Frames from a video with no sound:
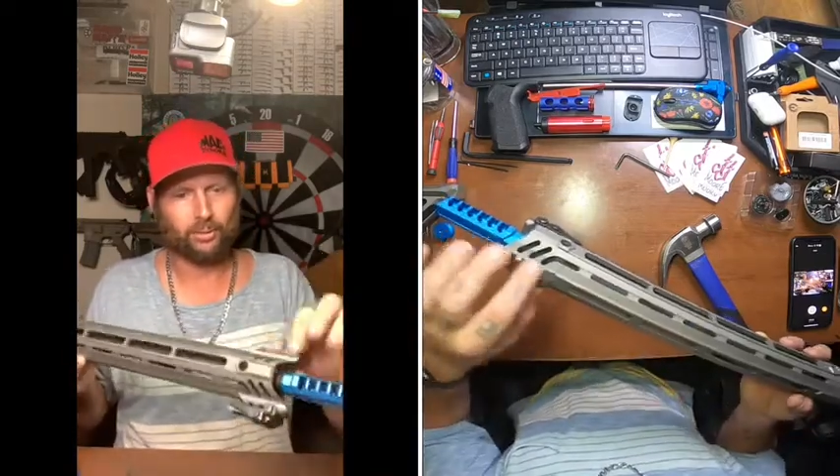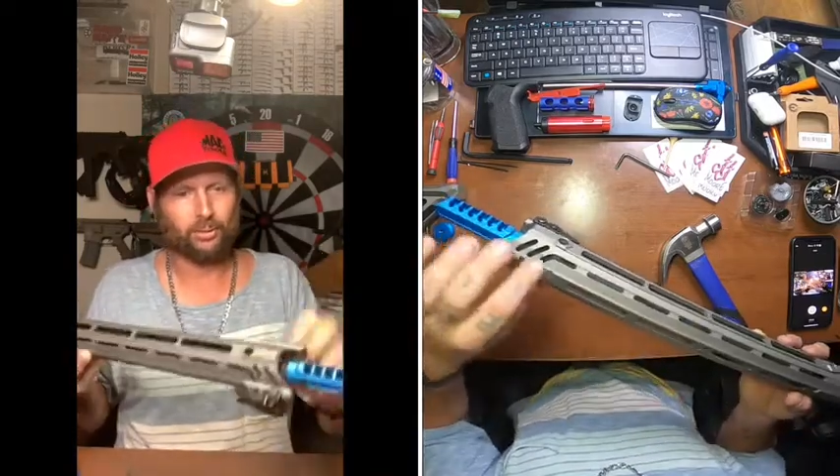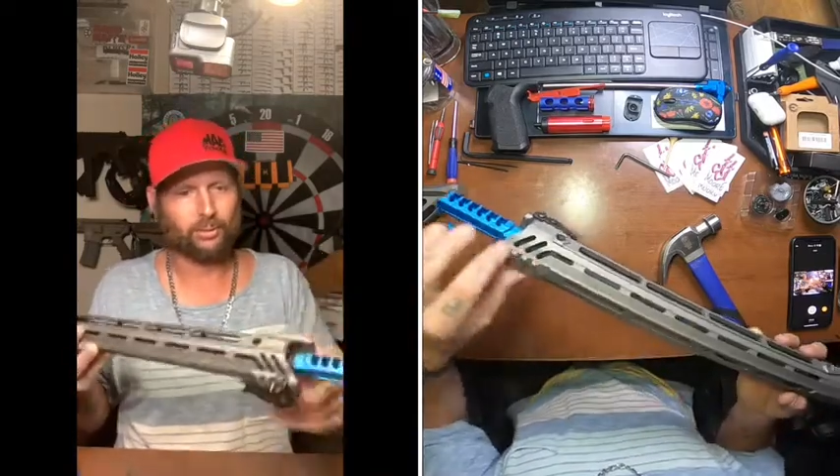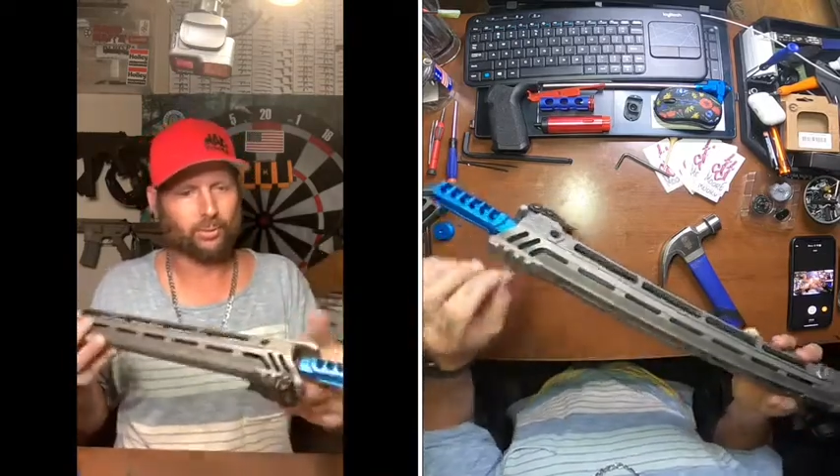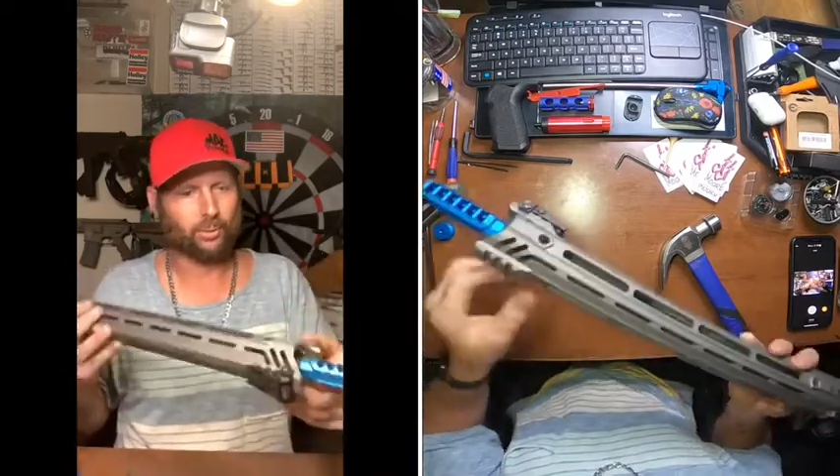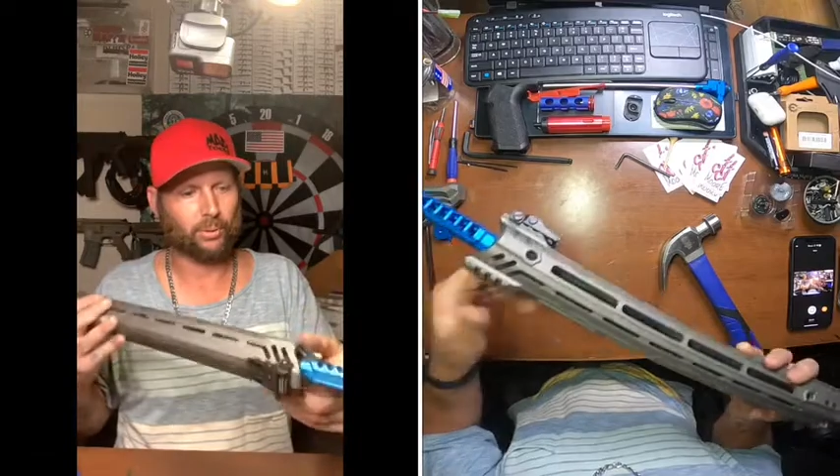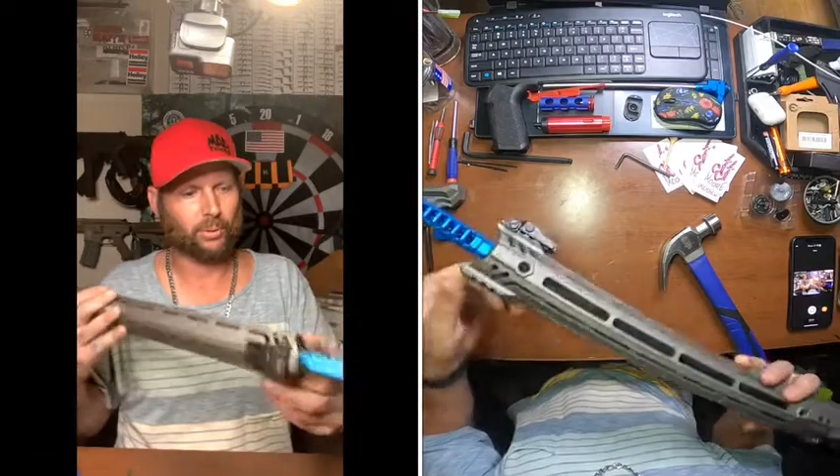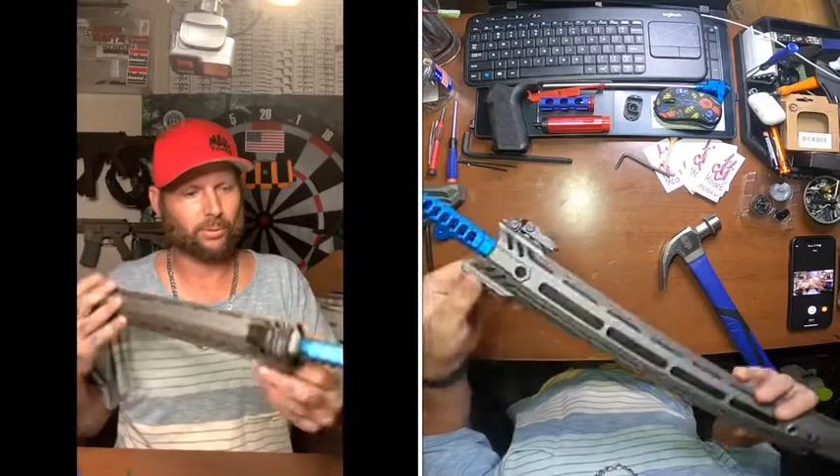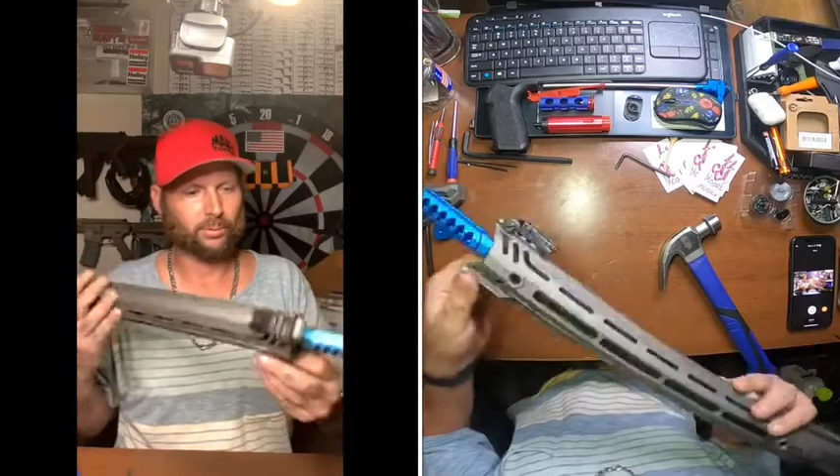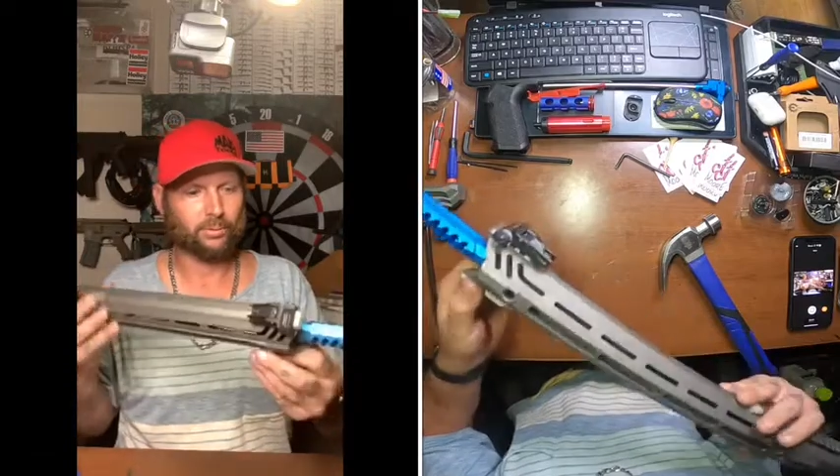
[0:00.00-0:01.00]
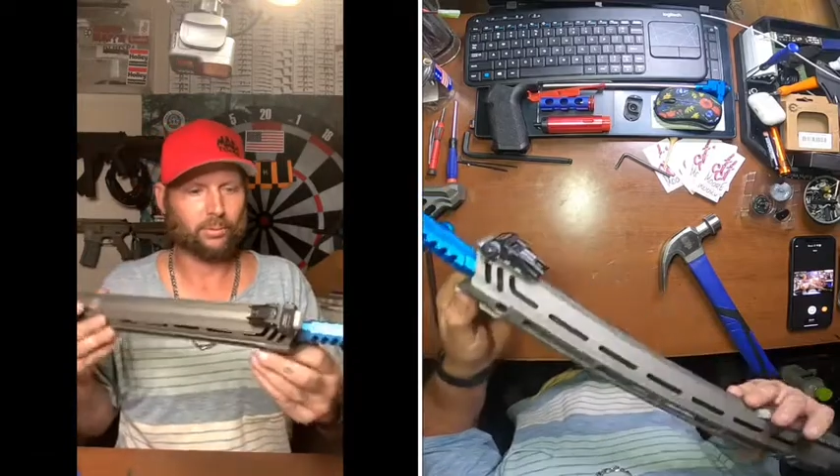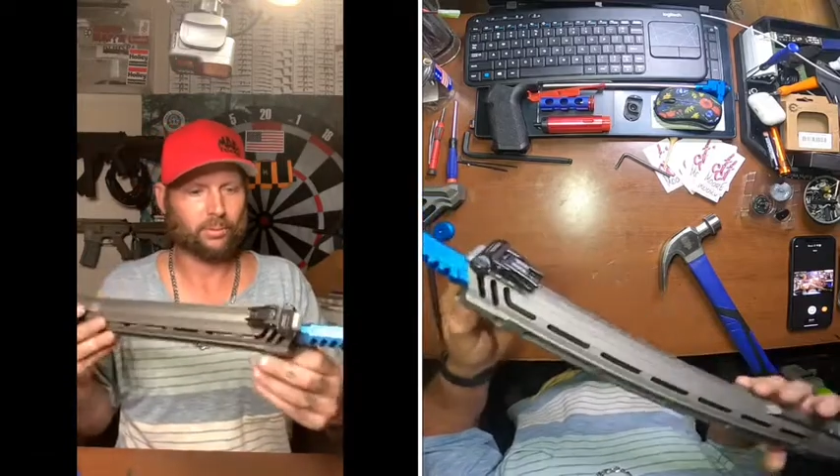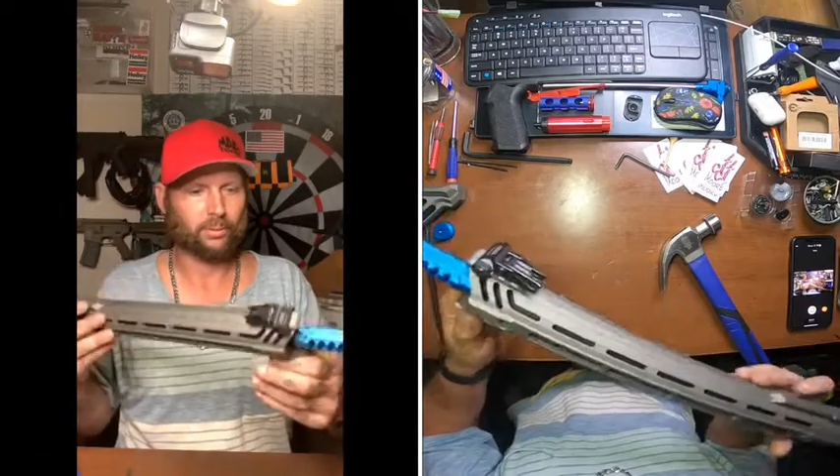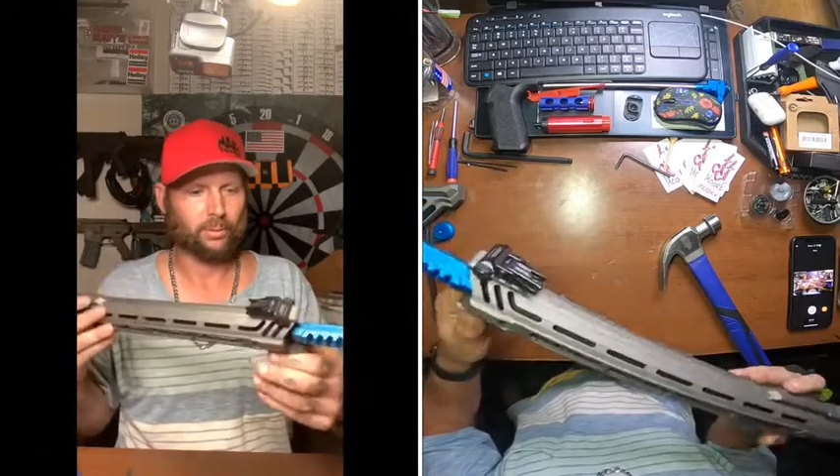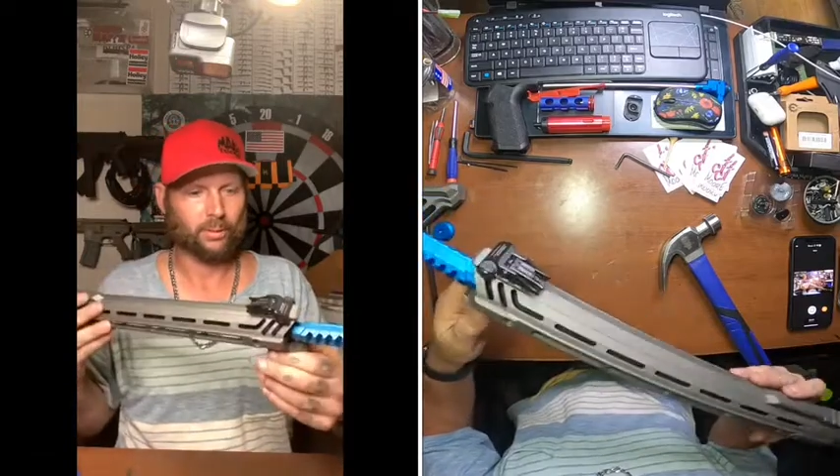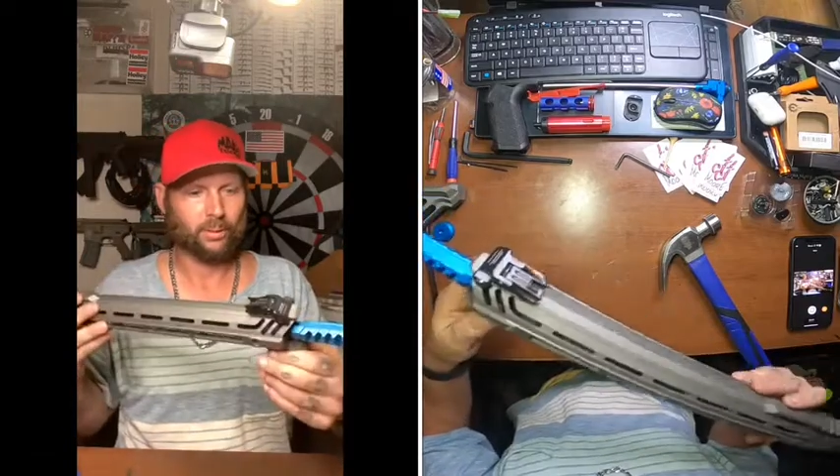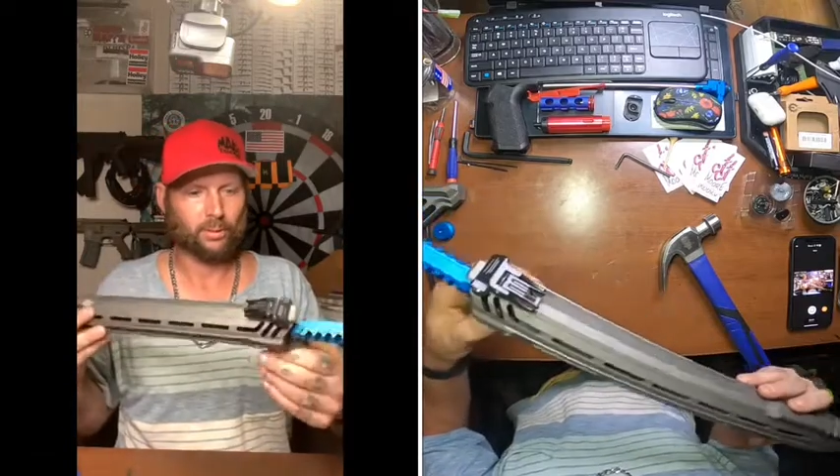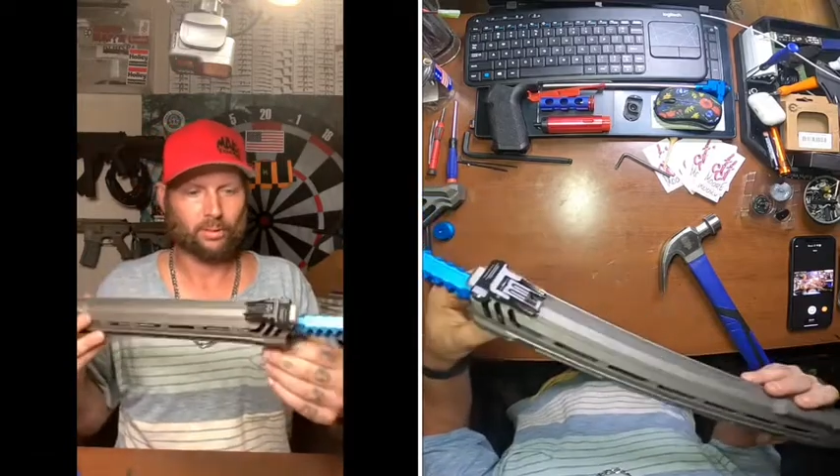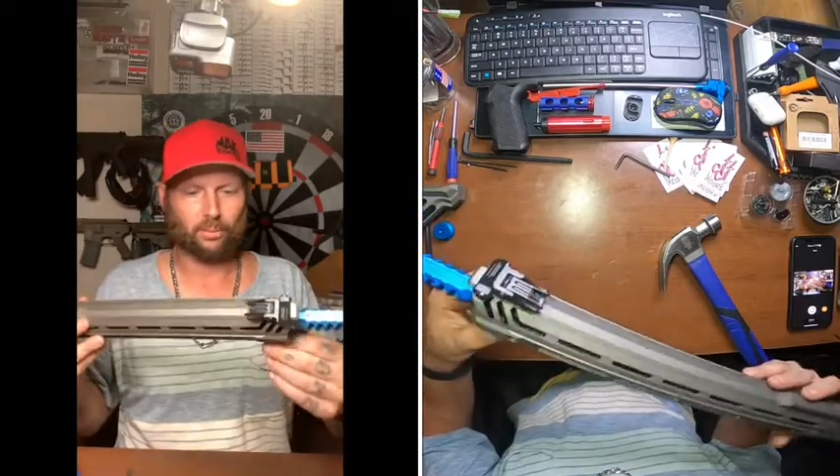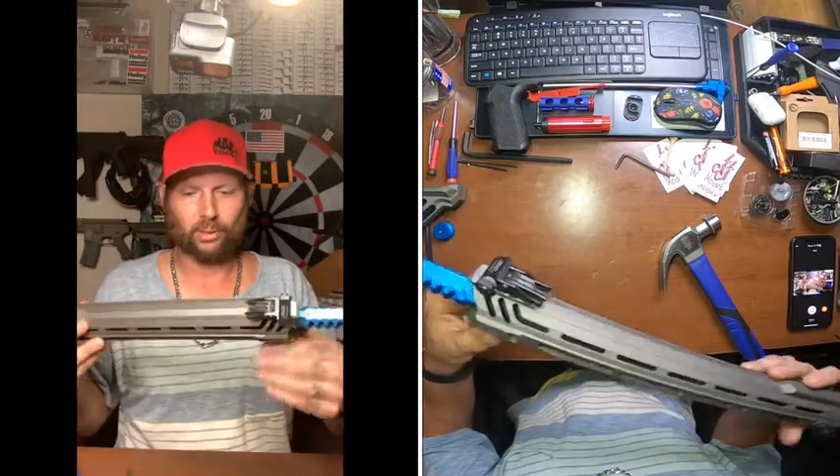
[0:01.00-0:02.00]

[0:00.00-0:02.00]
to put something